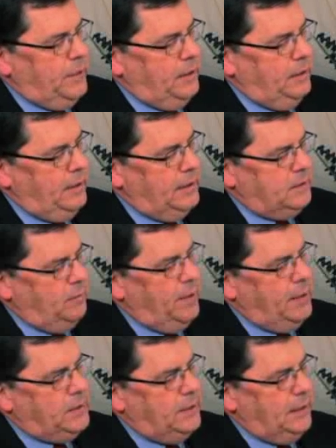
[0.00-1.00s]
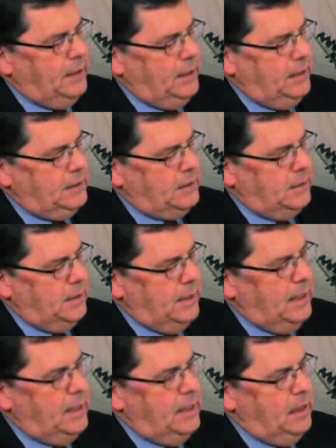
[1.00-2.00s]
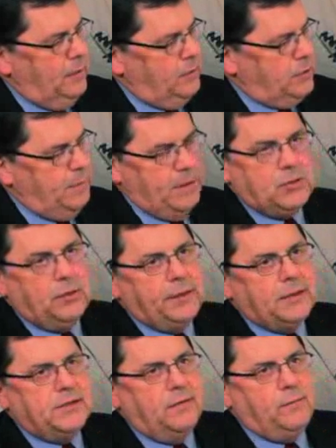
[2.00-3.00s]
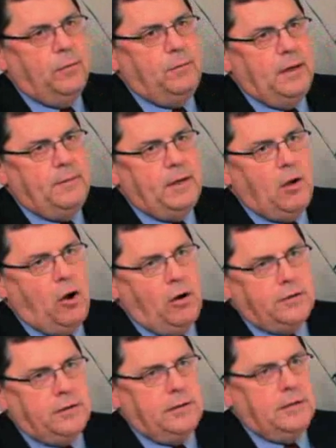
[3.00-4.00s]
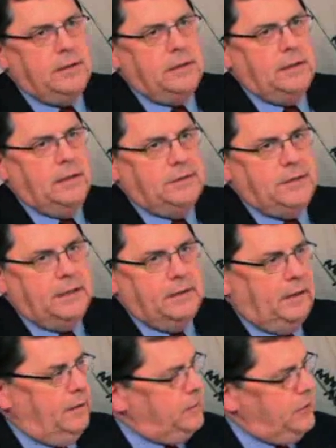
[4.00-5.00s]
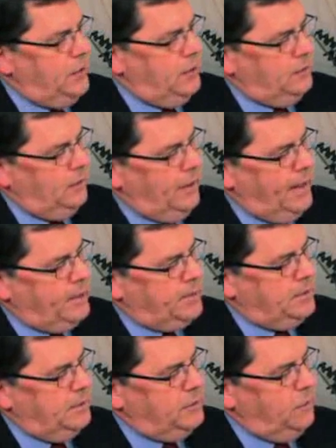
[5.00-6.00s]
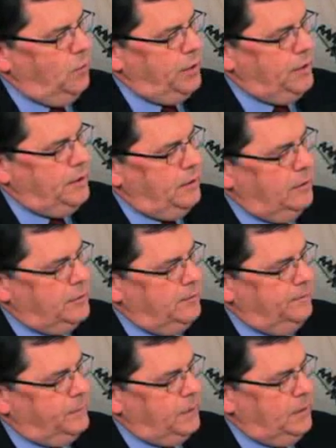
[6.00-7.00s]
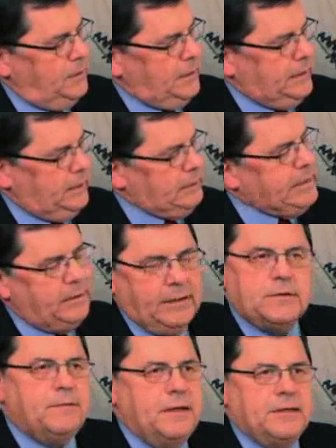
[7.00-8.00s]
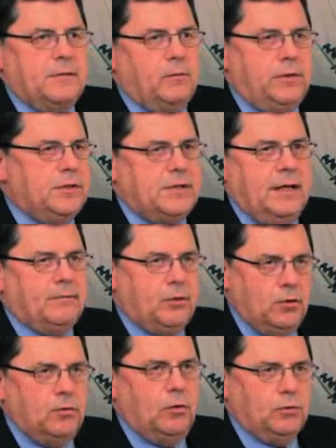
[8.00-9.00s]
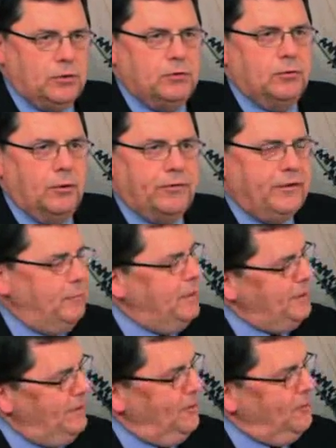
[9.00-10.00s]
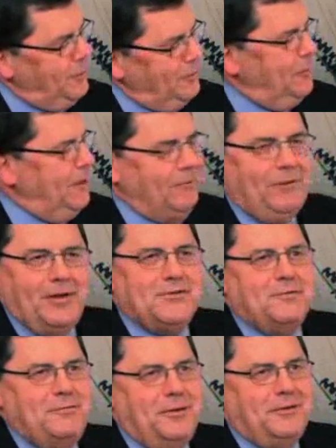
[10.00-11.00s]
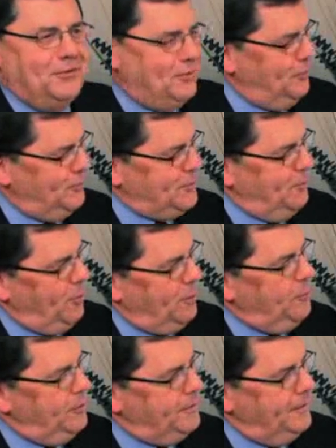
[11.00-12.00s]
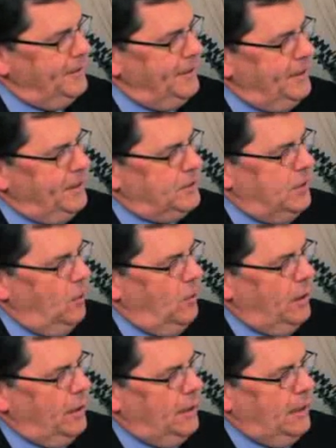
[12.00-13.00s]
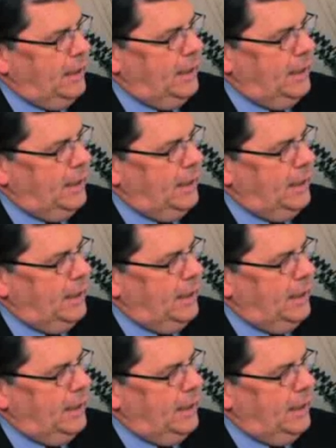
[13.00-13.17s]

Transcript: been as amazing as any other specialty, except for maybe heart technology in the last 20 years. And let's face it, we just have cool tools. I mean, you know, we have lots of fun tools to work with. So